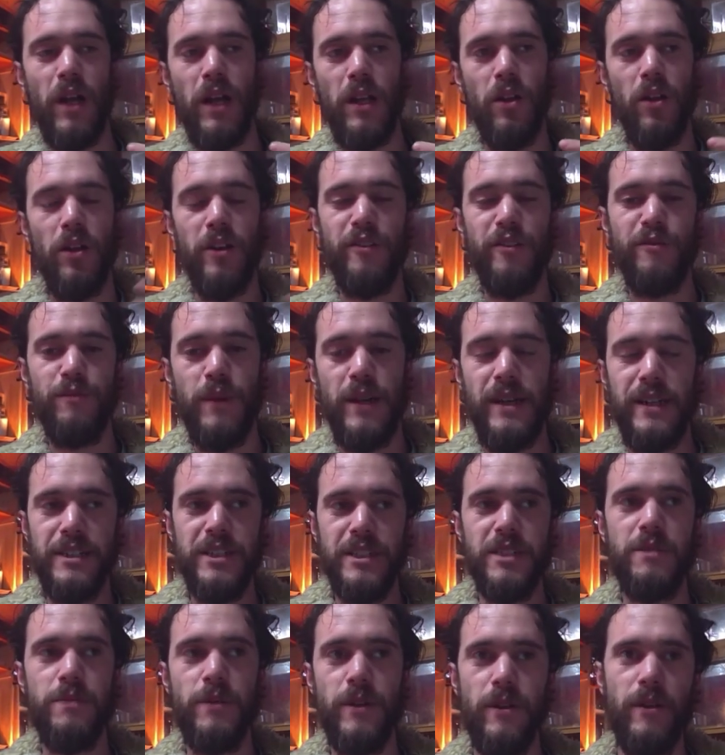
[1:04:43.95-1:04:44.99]
a lot of my
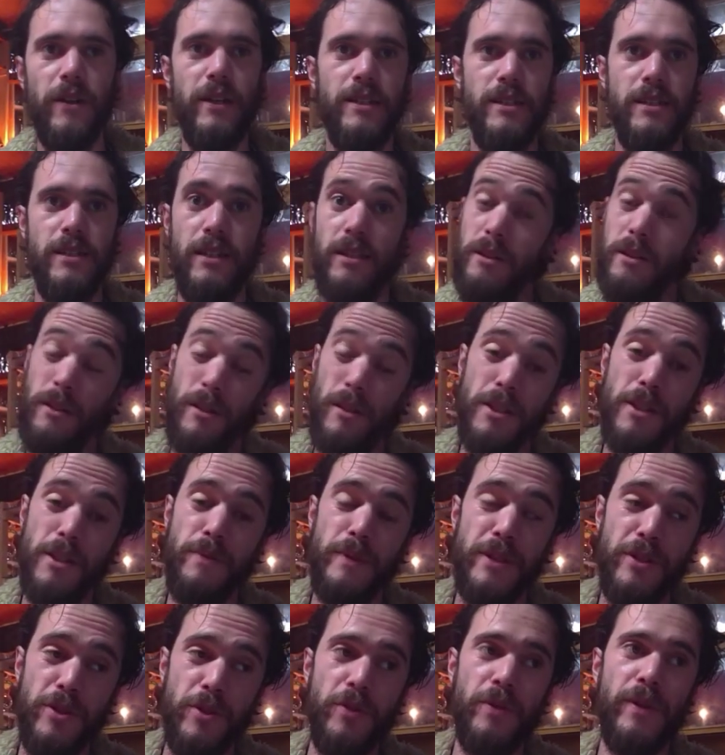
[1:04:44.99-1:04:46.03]
experience, and not to
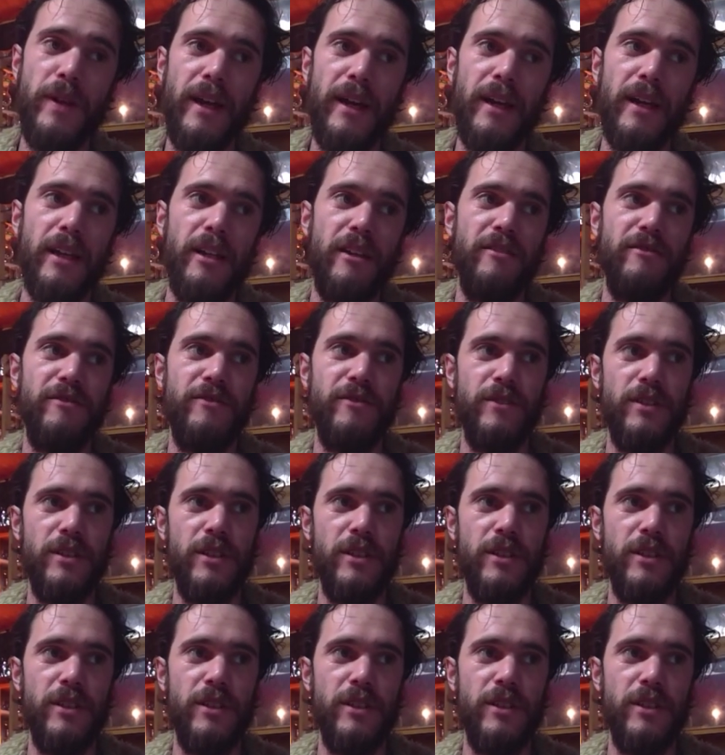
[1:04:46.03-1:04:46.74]
be too negative